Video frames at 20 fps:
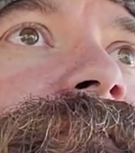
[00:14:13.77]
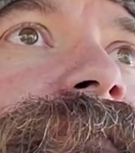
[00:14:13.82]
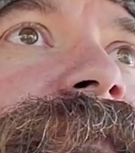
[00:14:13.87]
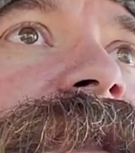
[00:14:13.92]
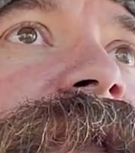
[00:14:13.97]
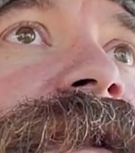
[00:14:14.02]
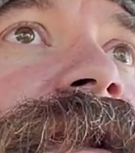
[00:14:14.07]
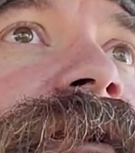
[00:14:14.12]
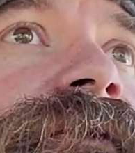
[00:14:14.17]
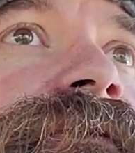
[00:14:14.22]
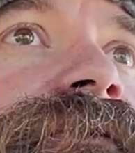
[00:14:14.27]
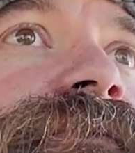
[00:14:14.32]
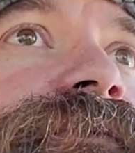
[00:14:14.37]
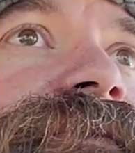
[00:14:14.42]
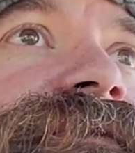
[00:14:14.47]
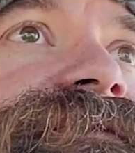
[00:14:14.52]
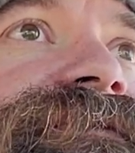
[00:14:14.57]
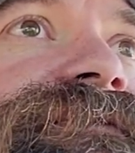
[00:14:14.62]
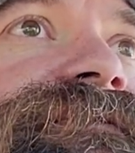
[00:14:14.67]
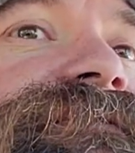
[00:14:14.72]
and I don't know
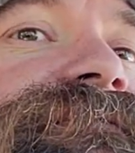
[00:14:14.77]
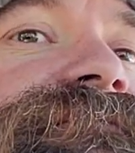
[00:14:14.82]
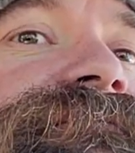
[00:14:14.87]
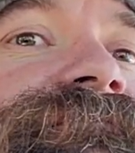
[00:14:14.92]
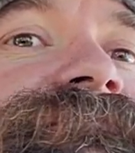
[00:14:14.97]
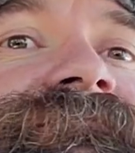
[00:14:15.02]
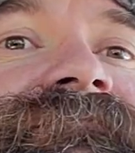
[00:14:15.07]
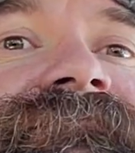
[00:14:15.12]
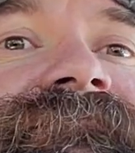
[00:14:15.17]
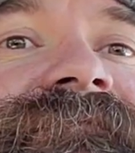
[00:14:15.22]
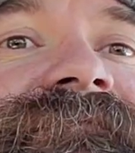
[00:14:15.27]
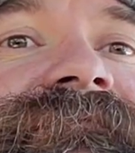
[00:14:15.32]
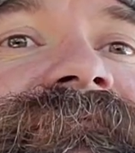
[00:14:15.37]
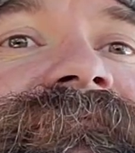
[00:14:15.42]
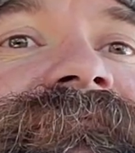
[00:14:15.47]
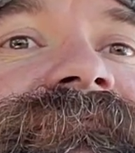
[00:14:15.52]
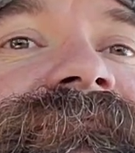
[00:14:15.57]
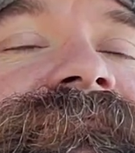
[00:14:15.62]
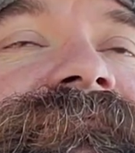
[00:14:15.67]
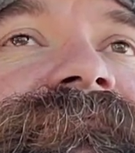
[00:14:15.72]
what's
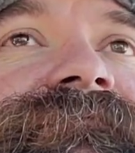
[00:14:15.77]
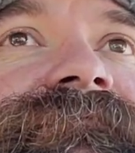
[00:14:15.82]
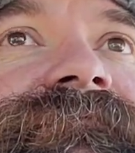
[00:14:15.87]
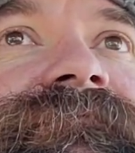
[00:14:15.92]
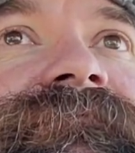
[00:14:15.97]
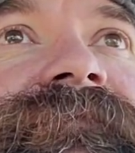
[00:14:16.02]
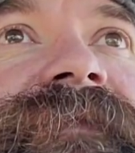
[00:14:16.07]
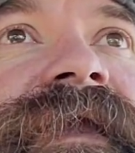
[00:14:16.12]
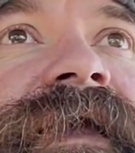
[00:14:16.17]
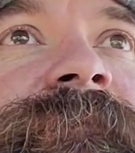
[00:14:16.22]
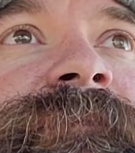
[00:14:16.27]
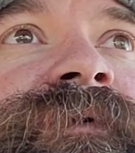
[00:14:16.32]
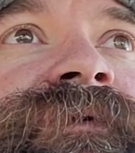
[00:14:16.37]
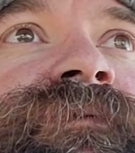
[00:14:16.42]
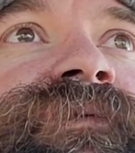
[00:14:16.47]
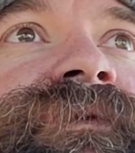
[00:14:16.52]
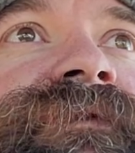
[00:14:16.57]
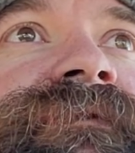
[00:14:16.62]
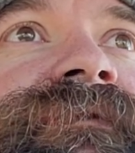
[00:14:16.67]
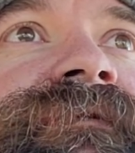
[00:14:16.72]
happened
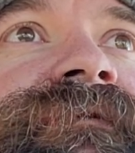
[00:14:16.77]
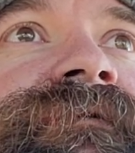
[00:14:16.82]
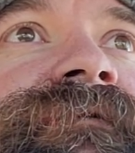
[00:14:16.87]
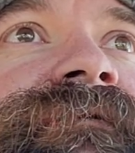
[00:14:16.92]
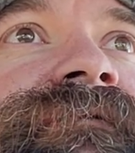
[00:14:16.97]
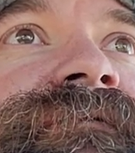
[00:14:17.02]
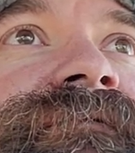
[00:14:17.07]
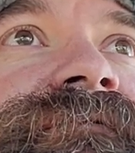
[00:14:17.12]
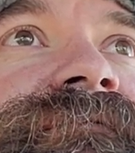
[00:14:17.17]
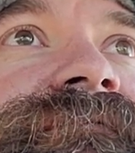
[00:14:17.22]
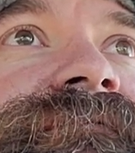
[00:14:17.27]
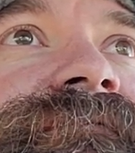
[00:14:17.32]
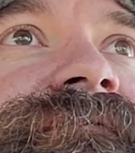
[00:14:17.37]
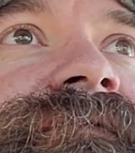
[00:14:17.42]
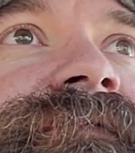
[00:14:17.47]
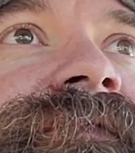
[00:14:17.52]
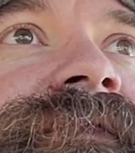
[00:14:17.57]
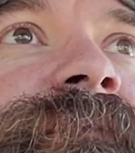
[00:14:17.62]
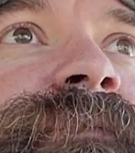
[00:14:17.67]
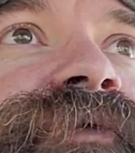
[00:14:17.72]
with the
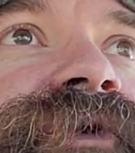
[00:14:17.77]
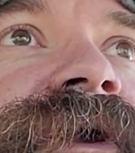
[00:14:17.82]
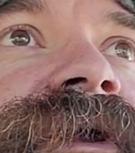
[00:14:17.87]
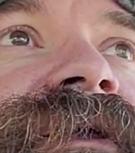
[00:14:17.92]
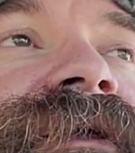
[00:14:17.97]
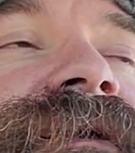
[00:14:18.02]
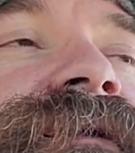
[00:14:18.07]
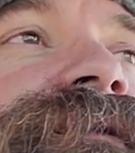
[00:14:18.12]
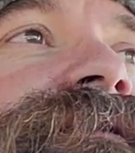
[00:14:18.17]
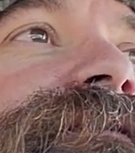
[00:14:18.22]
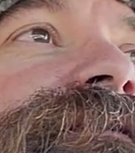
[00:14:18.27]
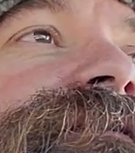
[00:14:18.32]
break-in.